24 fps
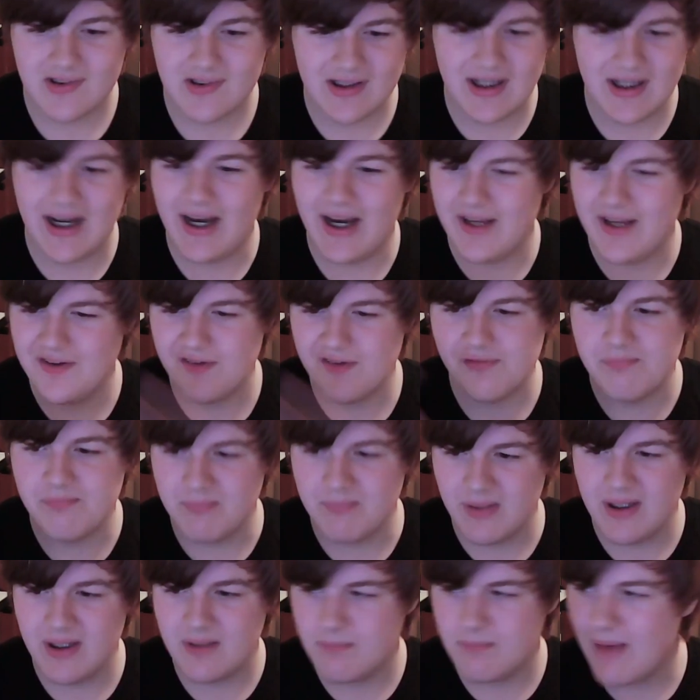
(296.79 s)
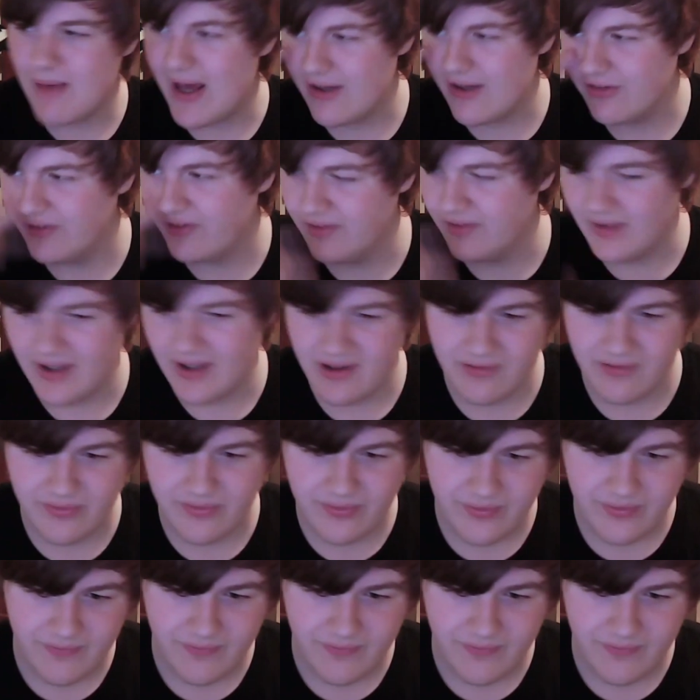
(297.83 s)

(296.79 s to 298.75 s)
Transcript: kind of mid battery life.